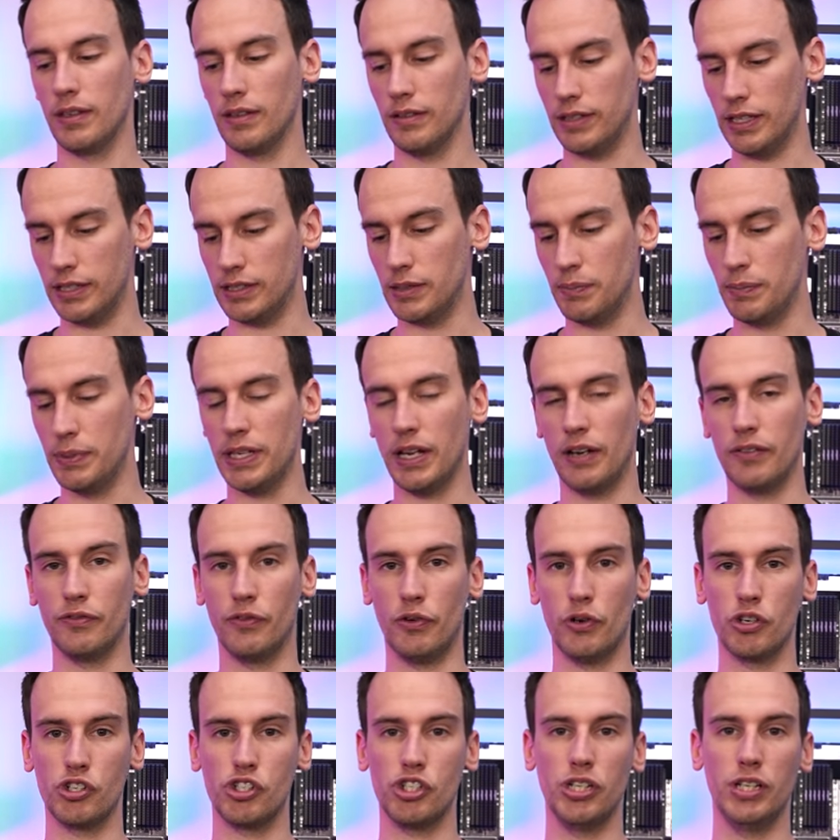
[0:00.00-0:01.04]
That's a bit
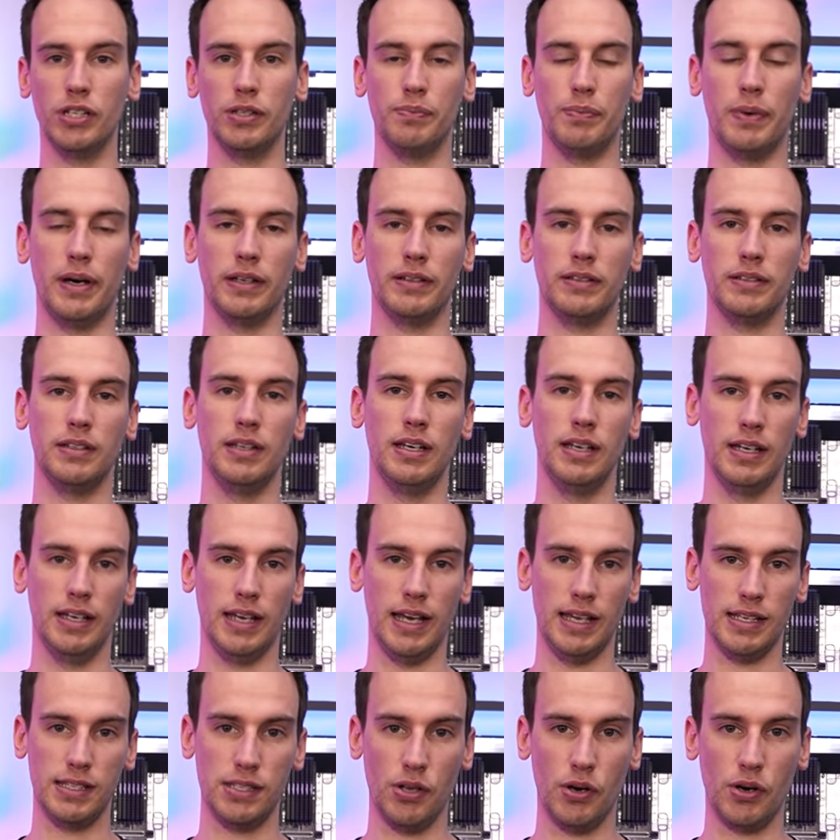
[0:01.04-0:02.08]
unfortunate, but
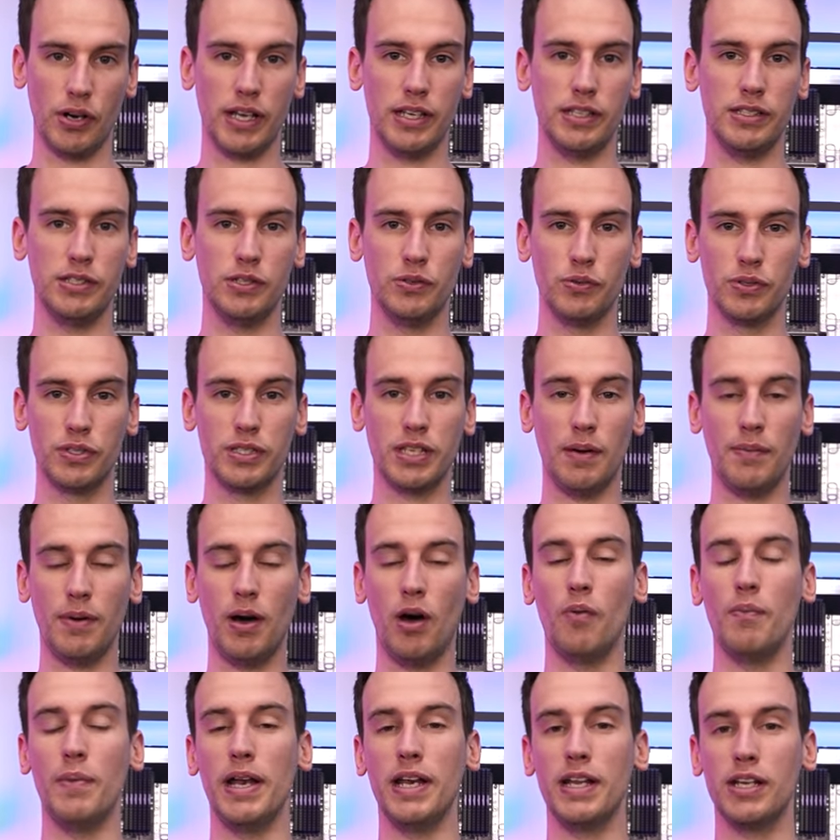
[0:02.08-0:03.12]
as long as you
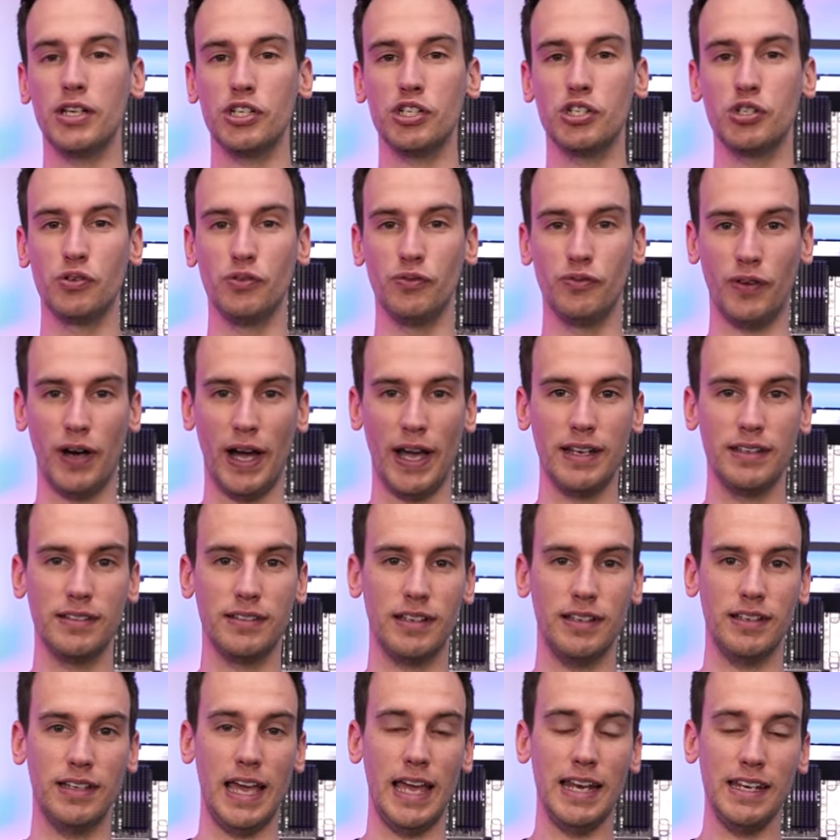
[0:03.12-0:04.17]
somehow manage to find
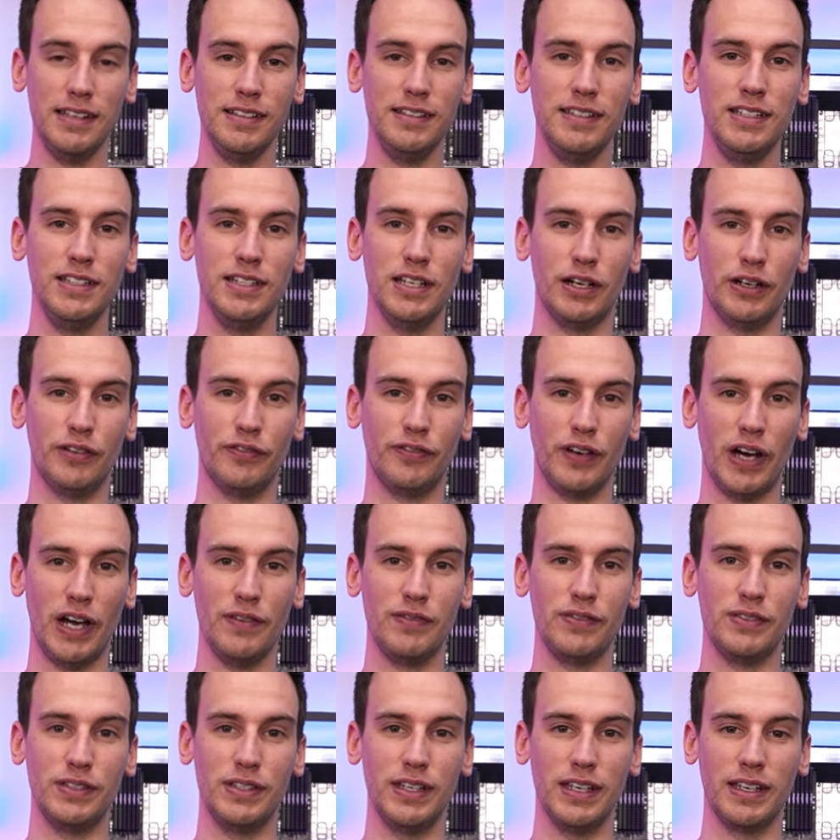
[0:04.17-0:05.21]
any DDR5
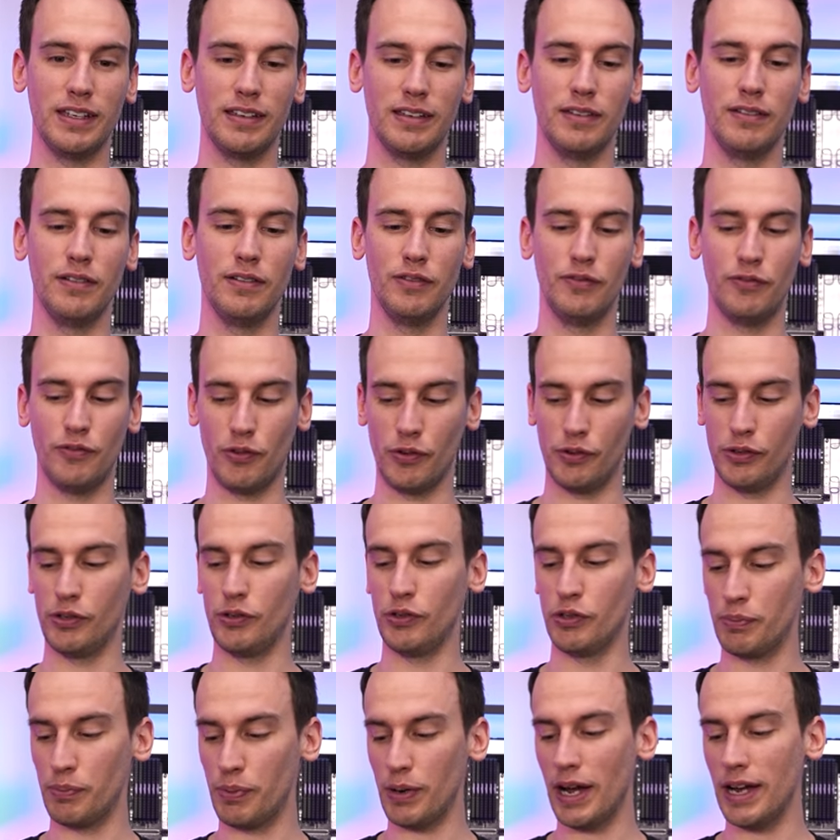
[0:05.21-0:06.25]
stick for a
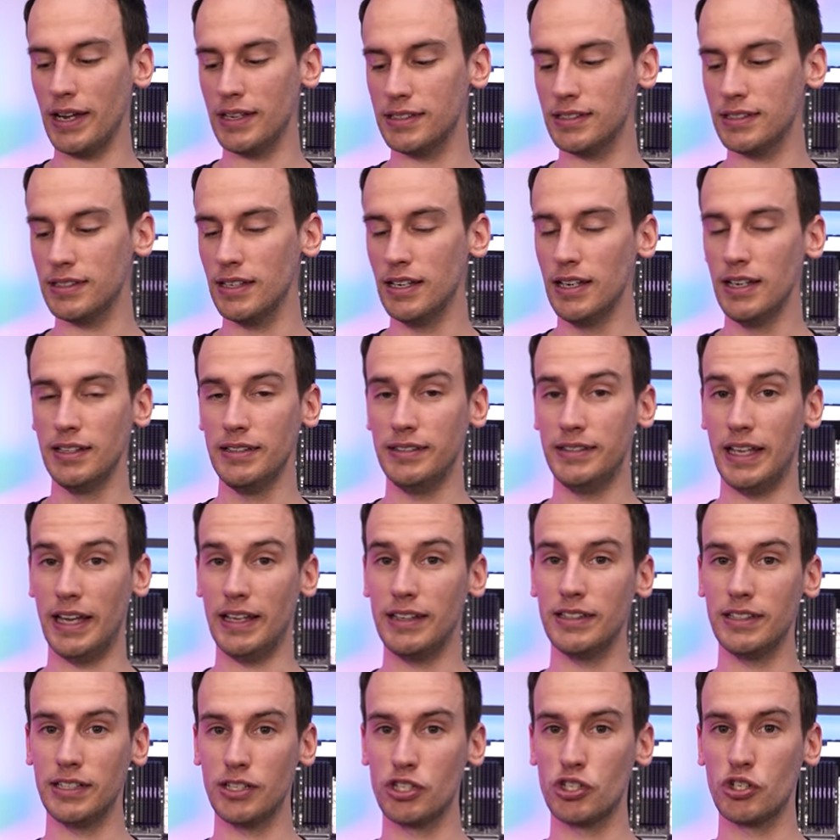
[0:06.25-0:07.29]
good price,
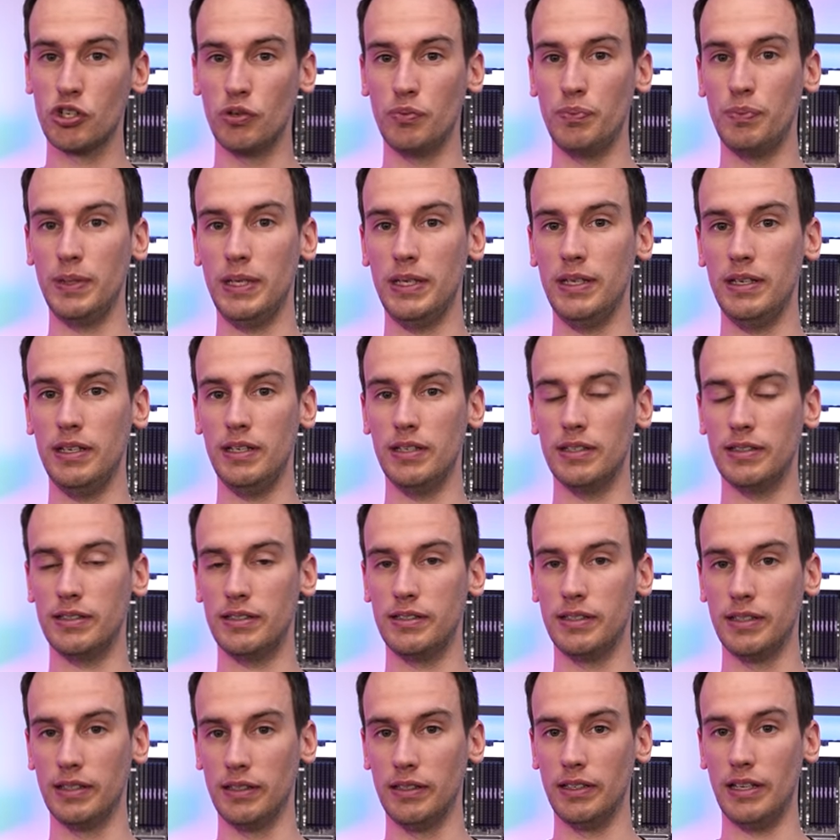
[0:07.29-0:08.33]
then this should be
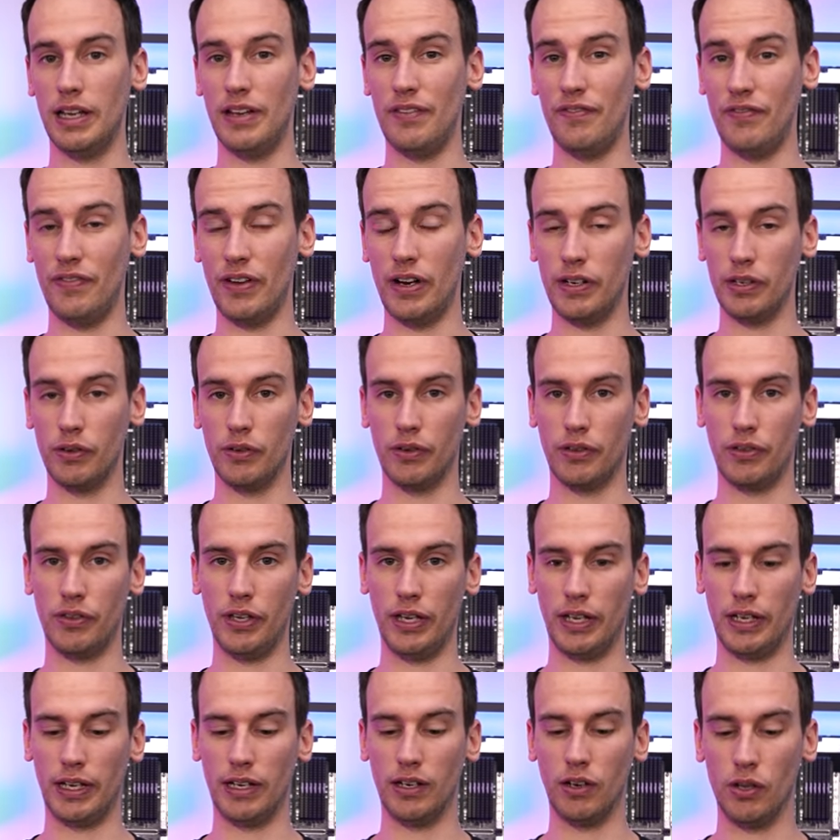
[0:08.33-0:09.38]
still a very good
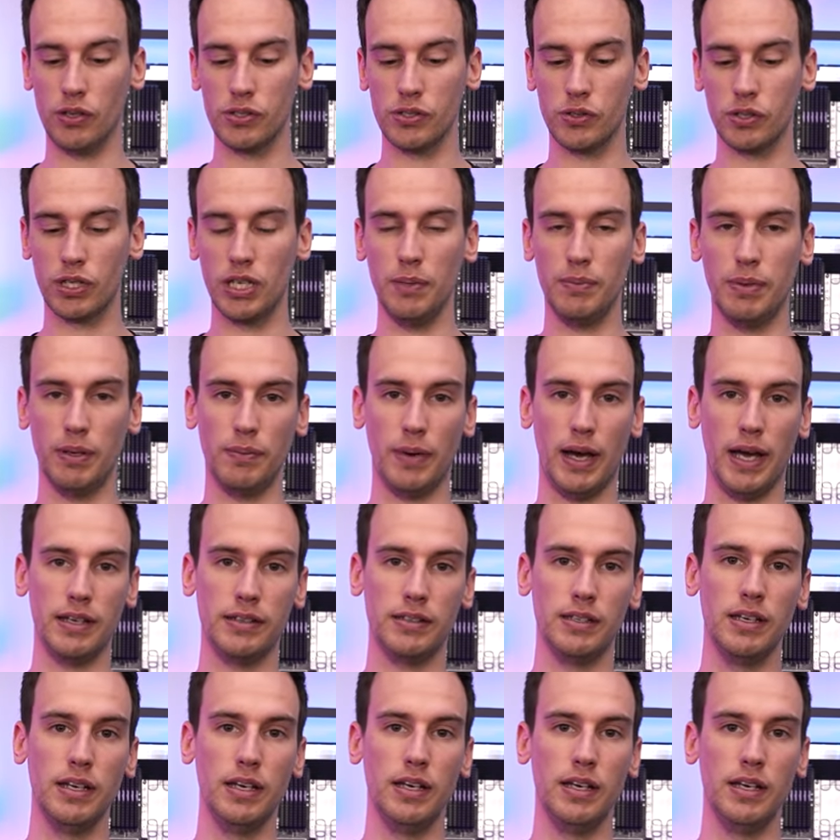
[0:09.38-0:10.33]
thing. And also keep in mind